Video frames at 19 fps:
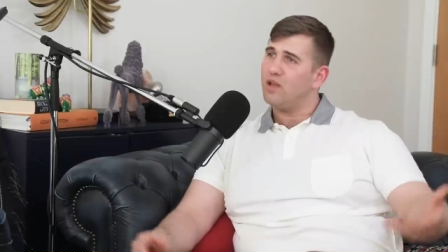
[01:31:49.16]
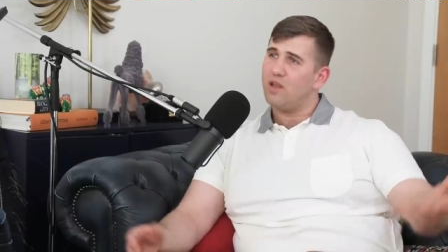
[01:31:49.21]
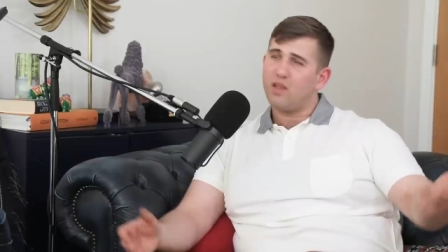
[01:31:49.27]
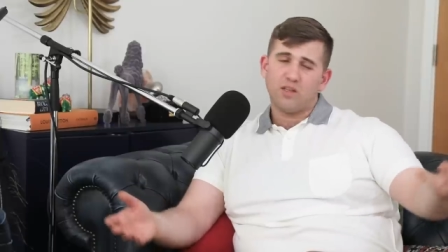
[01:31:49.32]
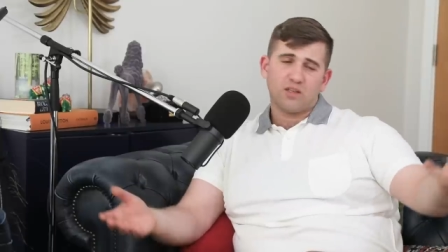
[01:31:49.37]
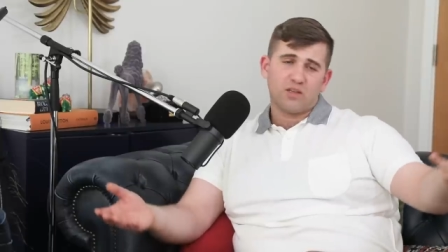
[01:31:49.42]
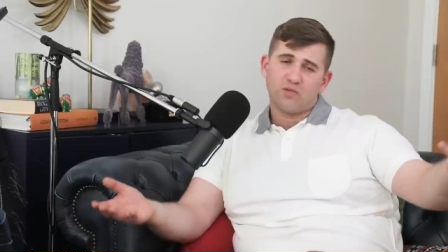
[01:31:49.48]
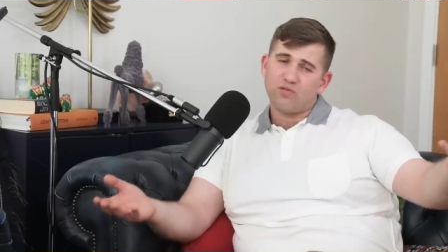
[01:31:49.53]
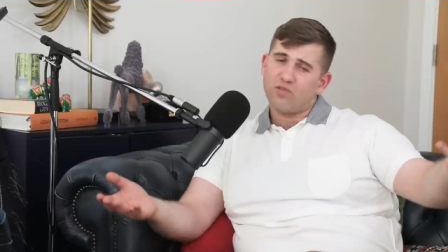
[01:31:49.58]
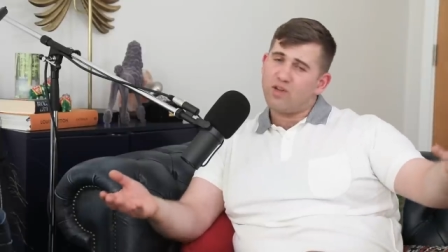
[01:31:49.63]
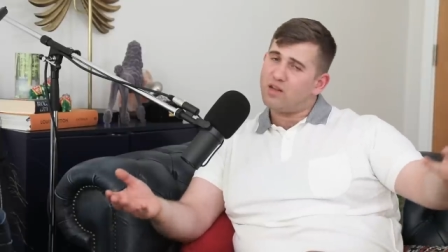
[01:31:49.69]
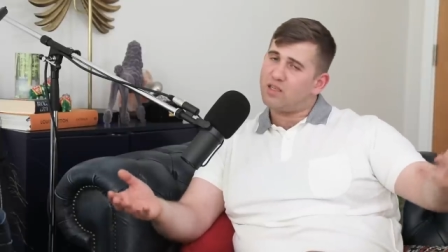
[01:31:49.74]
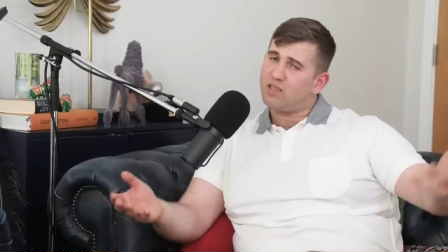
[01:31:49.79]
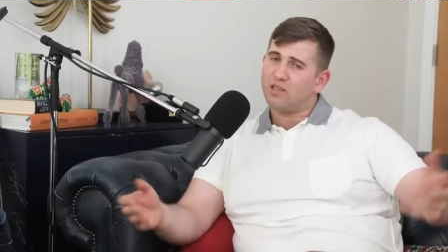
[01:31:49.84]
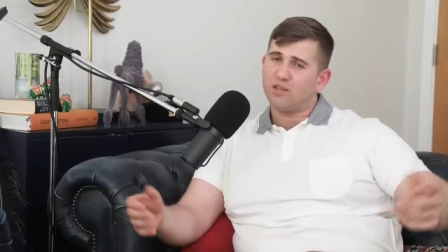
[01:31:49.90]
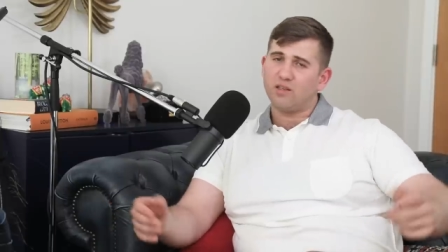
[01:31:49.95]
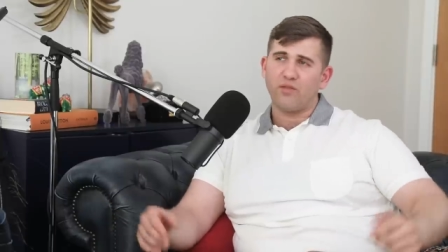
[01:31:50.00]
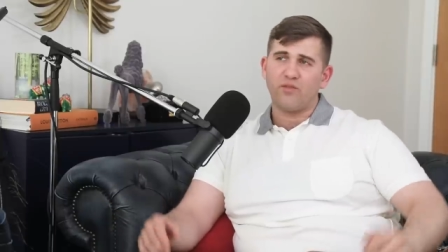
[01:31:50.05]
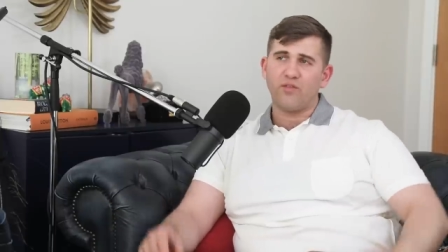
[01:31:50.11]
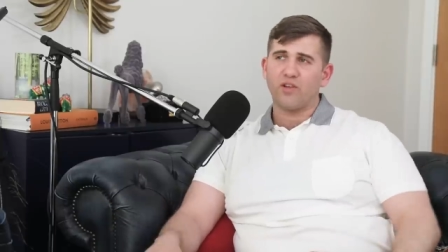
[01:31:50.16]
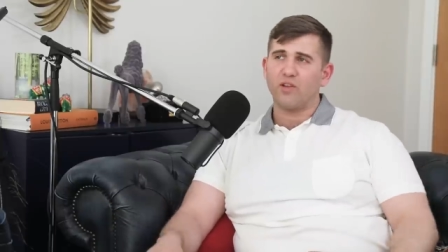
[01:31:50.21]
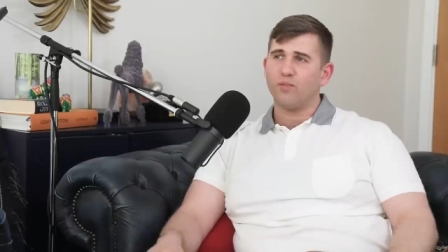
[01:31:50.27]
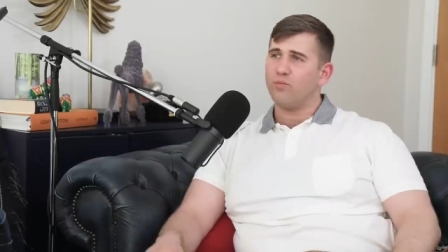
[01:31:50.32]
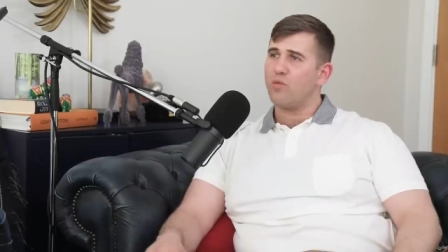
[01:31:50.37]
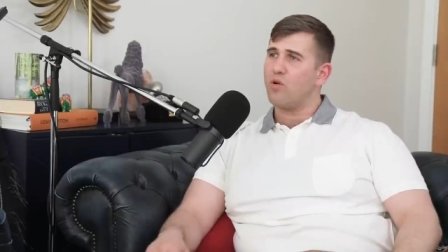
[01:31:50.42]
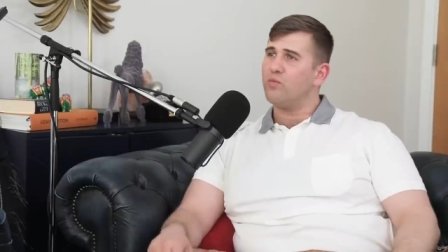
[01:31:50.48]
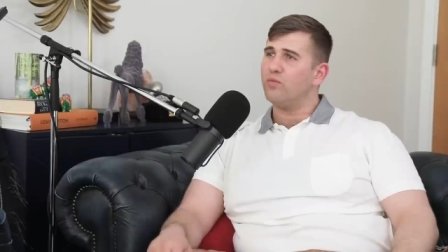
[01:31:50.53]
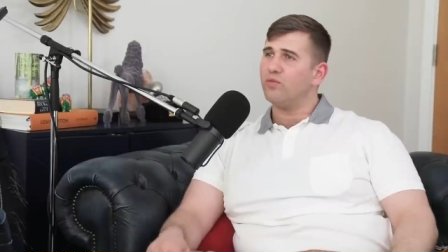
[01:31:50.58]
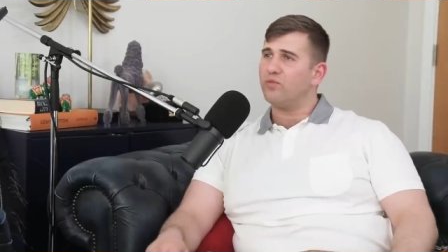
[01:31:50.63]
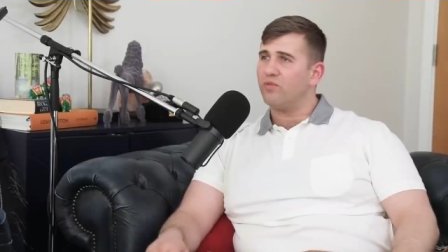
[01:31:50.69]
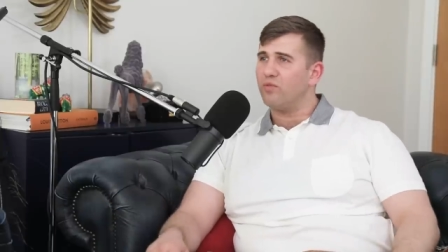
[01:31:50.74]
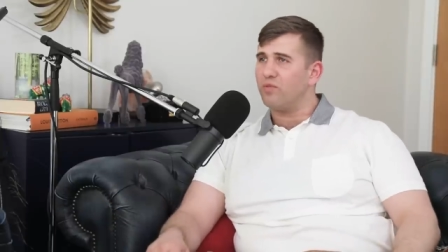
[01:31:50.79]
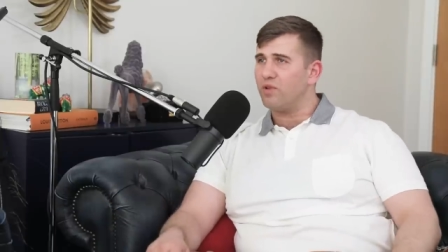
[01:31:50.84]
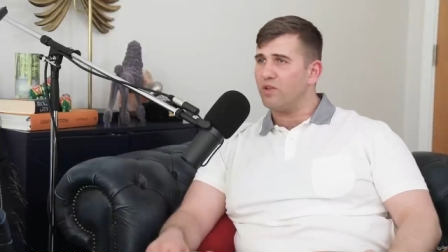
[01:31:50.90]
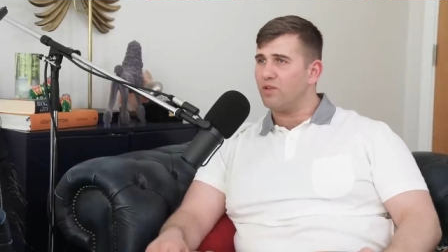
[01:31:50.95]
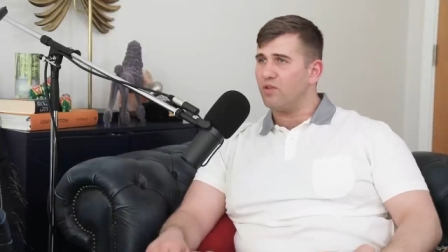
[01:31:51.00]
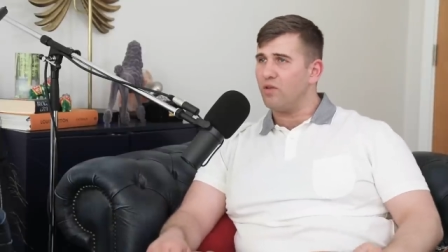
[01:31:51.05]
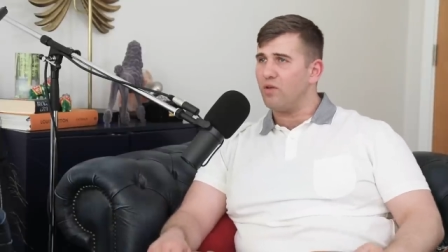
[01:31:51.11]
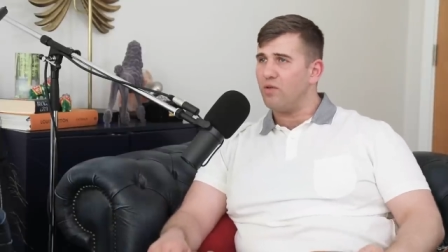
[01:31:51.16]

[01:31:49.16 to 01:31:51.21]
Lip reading: it's a really significant moment for me, you